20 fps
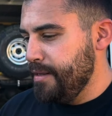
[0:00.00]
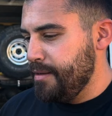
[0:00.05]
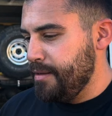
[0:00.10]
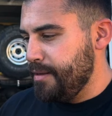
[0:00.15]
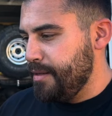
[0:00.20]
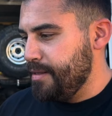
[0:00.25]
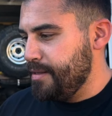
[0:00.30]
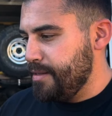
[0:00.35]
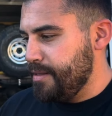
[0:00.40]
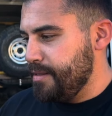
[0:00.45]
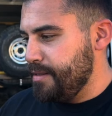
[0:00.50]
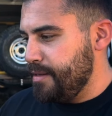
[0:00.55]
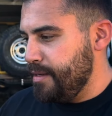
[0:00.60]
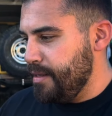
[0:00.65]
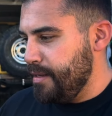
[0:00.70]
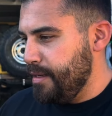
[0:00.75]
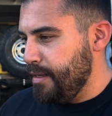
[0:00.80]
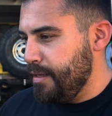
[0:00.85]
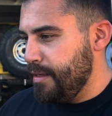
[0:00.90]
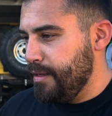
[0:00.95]
this is
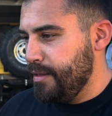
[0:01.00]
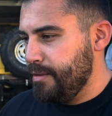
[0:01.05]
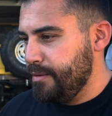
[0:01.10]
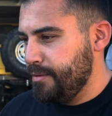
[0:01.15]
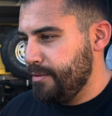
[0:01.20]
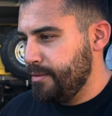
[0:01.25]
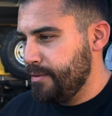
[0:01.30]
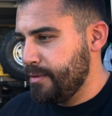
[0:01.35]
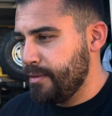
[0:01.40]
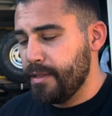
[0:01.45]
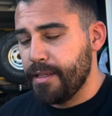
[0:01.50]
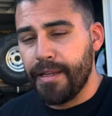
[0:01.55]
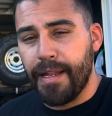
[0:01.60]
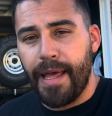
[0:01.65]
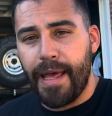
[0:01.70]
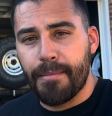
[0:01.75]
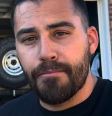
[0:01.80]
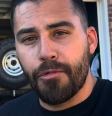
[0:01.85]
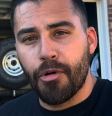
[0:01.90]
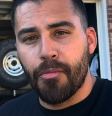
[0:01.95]
the
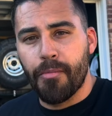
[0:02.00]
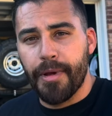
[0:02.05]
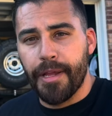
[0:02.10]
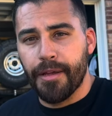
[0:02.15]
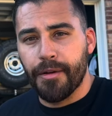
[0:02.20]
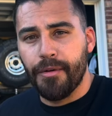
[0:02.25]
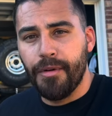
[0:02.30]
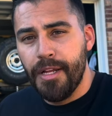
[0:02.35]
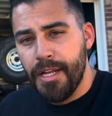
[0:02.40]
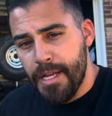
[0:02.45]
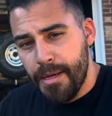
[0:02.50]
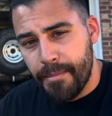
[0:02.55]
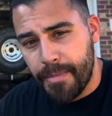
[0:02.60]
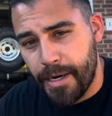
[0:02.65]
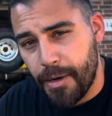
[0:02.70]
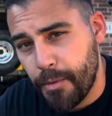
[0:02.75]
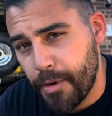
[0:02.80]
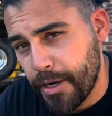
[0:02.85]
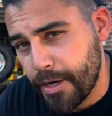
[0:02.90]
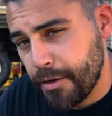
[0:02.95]
dad mobile, but I
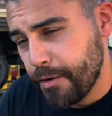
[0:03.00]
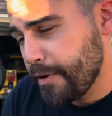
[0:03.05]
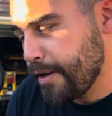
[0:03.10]
want to go